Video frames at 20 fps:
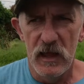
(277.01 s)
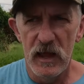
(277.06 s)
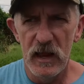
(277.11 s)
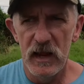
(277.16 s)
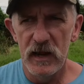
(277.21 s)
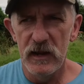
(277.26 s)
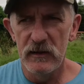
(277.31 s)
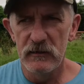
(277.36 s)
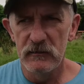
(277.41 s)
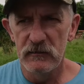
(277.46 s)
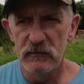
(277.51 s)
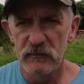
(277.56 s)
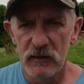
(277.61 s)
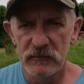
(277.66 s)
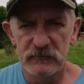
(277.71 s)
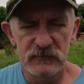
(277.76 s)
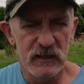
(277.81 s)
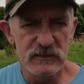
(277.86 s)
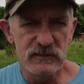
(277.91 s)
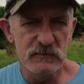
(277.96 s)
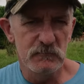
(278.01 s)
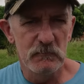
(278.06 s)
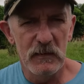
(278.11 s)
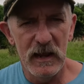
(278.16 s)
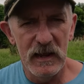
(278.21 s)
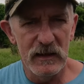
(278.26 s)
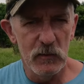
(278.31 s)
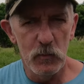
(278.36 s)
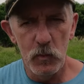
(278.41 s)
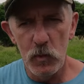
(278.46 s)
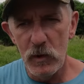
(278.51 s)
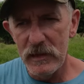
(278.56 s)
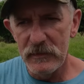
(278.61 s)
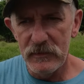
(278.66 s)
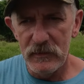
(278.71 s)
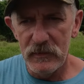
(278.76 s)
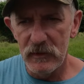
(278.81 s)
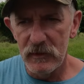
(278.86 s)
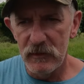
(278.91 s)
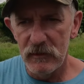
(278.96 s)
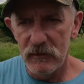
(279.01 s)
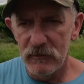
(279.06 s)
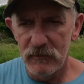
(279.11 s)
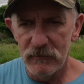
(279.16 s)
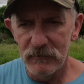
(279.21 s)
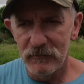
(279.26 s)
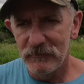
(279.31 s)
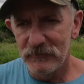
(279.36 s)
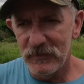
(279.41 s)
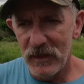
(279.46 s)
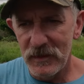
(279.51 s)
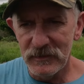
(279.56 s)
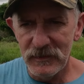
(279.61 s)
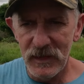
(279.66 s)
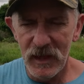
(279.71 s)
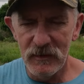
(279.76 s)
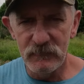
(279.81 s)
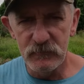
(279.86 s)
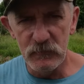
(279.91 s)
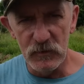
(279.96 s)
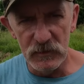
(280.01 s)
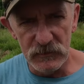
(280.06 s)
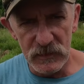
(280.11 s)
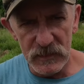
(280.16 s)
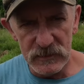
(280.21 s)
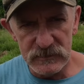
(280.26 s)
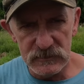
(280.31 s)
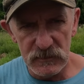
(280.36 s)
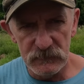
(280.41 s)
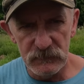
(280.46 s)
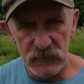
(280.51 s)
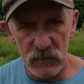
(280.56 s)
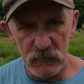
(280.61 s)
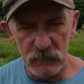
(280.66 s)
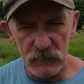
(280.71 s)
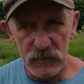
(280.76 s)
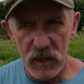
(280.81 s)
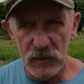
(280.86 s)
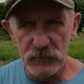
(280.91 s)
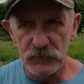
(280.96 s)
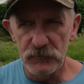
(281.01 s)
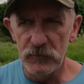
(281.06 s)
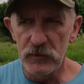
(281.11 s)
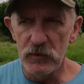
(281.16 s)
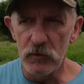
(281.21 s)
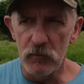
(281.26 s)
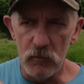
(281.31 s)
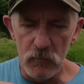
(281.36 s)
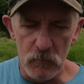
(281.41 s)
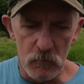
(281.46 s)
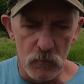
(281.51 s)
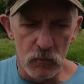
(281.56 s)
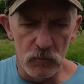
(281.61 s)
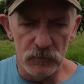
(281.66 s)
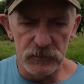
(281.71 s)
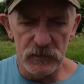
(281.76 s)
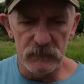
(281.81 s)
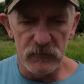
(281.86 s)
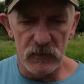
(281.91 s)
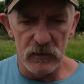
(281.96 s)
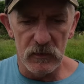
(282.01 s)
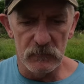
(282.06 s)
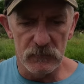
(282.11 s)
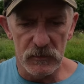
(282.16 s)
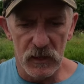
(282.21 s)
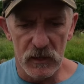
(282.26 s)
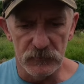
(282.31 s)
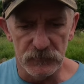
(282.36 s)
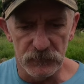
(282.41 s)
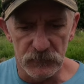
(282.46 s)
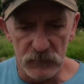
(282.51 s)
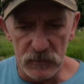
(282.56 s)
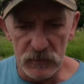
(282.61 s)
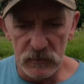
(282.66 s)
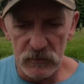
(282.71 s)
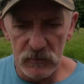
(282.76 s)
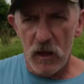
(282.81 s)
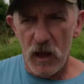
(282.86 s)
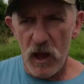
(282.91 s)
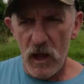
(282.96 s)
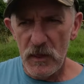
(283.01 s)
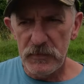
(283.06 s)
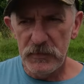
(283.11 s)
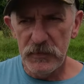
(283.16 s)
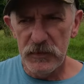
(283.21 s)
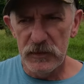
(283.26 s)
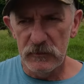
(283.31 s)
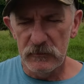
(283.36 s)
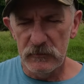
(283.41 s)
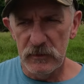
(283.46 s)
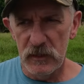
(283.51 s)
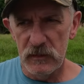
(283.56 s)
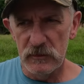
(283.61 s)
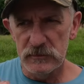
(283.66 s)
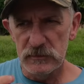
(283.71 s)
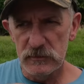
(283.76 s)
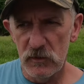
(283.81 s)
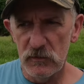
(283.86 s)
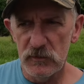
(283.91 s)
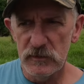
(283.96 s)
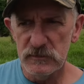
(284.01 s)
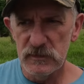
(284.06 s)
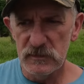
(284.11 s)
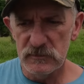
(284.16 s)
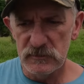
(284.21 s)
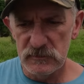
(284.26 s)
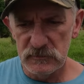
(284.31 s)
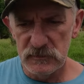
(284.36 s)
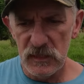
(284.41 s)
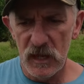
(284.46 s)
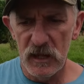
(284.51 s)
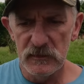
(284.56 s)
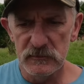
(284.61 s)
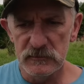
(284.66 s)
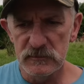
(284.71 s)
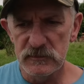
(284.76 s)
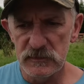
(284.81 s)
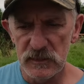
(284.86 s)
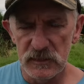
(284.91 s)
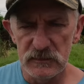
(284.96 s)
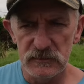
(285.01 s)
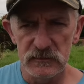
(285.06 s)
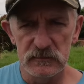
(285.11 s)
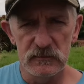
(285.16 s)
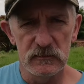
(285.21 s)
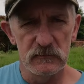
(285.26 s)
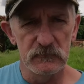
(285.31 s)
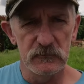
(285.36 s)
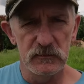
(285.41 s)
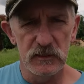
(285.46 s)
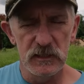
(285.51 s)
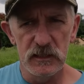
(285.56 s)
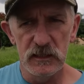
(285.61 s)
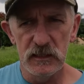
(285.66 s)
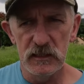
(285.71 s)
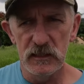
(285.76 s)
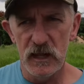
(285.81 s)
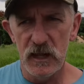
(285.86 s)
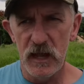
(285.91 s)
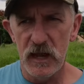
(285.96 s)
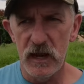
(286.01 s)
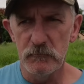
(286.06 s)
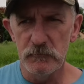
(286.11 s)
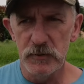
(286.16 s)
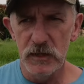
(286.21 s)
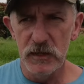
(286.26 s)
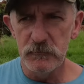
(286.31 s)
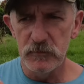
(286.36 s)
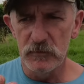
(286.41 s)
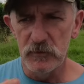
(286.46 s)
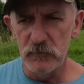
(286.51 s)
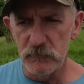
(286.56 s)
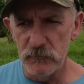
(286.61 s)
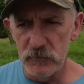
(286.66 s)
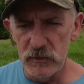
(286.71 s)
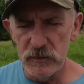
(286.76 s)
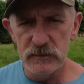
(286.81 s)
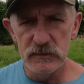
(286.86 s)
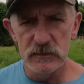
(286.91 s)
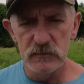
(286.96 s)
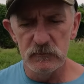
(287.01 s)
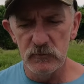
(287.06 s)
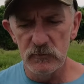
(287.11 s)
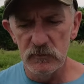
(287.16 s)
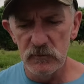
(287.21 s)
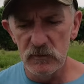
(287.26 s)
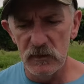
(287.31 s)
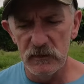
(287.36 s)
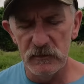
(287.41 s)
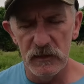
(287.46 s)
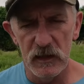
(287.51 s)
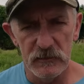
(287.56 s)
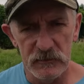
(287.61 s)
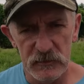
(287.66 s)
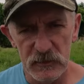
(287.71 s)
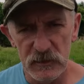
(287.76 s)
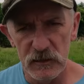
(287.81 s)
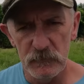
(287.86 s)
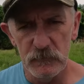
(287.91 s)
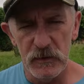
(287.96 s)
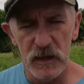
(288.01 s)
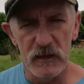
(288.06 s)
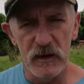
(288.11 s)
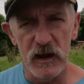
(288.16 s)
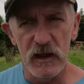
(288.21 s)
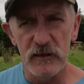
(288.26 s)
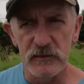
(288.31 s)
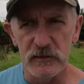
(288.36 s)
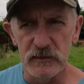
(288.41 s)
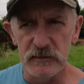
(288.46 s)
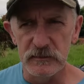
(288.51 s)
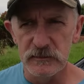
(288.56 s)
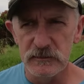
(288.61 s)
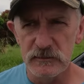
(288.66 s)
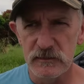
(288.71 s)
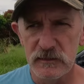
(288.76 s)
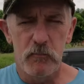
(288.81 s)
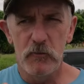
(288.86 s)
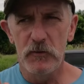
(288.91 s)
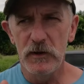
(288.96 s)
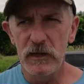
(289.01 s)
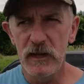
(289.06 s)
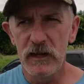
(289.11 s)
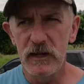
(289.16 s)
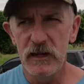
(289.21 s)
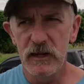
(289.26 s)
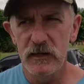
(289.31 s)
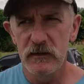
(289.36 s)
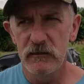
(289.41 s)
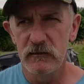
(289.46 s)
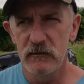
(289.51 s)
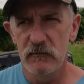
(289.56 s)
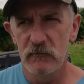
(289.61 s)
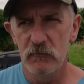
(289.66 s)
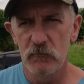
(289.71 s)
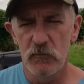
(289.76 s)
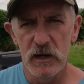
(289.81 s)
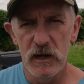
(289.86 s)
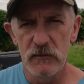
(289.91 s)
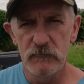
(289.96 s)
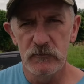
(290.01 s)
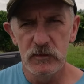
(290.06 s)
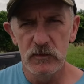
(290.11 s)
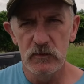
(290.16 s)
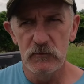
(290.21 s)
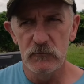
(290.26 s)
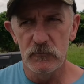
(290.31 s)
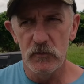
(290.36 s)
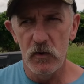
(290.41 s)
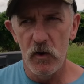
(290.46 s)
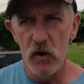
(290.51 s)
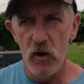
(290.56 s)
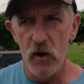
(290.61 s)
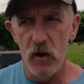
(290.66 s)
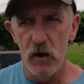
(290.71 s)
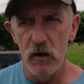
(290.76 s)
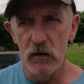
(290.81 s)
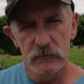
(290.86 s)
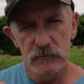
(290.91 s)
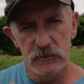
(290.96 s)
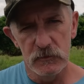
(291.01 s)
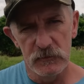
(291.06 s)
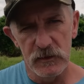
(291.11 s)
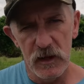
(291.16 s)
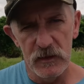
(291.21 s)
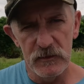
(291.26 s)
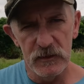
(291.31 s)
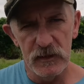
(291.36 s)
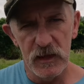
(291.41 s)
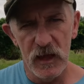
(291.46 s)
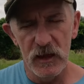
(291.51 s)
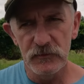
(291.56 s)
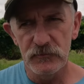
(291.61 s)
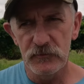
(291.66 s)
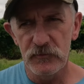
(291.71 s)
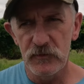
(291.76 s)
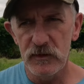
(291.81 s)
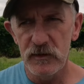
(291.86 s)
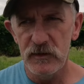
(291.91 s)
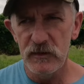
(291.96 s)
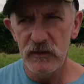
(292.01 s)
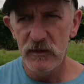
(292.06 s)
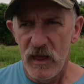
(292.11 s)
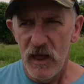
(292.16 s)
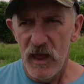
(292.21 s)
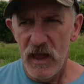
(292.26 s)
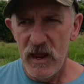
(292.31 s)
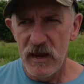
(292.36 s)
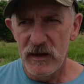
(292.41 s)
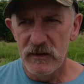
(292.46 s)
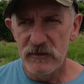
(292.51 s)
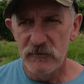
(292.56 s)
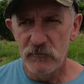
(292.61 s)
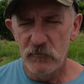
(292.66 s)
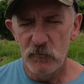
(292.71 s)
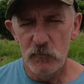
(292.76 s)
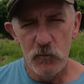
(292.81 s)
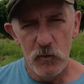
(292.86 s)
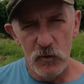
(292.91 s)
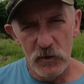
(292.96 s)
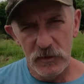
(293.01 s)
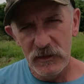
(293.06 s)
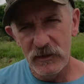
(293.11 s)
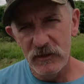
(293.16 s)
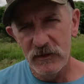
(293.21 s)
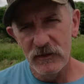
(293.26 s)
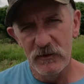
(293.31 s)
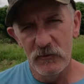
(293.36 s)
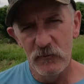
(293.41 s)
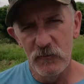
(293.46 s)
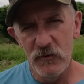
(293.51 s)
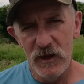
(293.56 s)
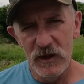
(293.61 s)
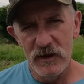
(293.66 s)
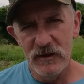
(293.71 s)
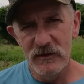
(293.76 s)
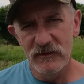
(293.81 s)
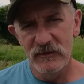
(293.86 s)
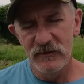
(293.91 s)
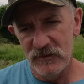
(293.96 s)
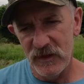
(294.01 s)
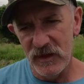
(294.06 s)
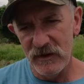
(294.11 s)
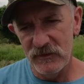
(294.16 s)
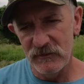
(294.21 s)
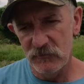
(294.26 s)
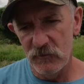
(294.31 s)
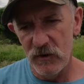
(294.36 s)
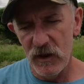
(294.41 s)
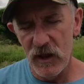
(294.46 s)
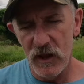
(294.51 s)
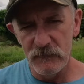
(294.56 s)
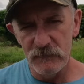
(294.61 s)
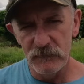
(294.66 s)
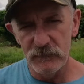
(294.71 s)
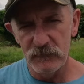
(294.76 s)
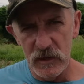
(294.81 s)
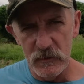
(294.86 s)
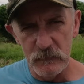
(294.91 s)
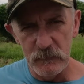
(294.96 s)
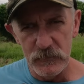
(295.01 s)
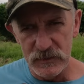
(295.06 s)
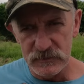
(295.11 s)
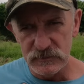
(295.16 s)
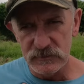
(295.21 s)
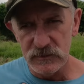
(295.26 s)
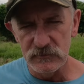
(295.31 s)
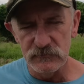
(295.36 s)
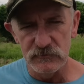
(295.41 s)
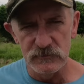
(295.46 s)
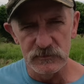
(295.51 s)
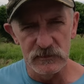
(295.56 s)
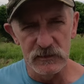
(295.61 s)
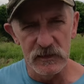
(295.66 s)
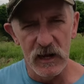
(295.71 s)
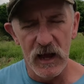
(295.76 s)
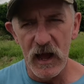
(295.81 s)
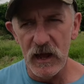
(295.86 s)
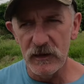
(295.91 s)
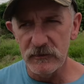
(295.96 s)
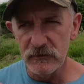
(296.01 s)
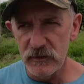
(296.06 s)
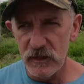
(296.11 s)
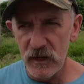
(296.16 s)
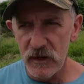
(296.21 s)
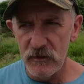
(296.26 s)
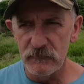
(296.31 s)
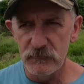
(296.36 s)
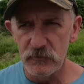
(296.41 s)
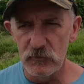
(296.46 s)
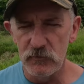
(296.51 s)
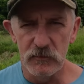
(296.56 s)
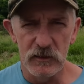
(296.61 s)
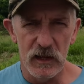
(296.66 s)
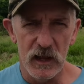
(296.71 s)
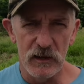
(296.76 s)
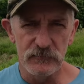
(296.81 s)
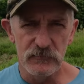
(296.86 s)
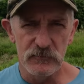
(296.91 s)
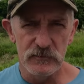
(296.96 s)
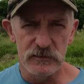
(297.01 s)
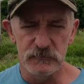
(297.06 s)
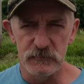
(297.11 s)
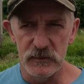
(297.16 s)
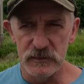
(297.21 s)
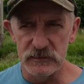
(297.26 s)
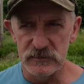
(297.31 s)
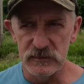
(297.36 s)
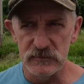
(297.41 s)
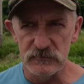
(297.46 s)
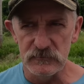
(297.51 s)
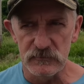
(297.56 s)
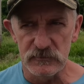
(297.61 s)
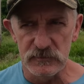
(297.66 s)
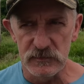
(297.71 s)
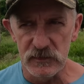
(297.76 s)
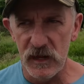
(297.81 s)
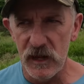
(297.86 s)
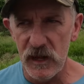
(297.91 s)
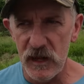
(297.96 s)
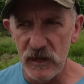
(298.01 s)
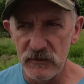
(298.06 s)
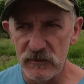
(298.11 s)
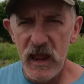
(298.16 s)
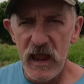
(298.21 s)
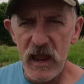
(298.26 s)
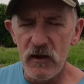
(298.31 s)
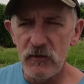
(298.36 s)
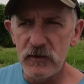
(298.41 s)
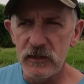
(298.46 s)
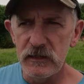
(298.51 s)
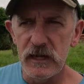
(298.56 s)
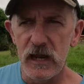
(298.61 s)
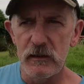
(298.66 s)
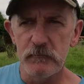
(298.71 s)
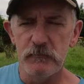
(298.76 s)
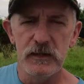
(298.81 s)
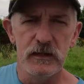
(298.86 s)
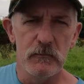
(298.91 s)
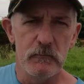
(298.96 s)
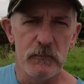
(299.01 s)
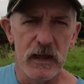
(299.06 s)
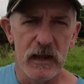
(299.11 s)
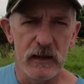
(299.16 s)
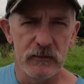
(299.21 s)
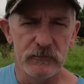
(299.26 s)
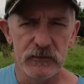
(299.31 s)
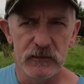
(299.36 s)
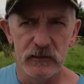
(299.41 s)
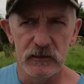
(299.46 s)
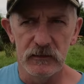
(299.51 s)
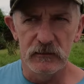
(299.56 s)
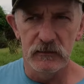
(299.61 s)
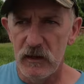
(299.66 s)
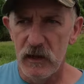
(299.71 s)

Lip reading: And it doesn't matter whether they came from a less developed country or a more developed country. I think that as long as it's done sensitively and people are reasonable and they think about others, bringing in whatever you've got to another country and working in a way that you have their best interest at heart and you have your country's best interest at heart, how can that be a bad thing?